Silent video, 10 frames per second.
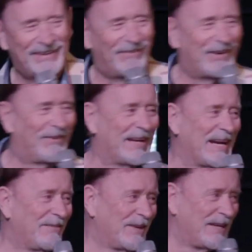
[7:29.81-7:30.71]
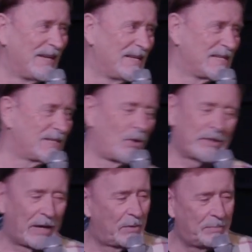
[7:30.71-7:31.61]
Well, whatever it is
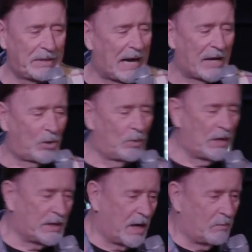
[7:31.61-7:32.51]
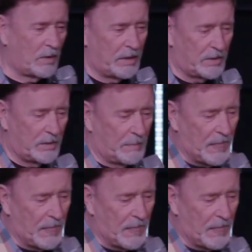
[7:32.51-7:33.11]
okay with me. I don't really care one or the other.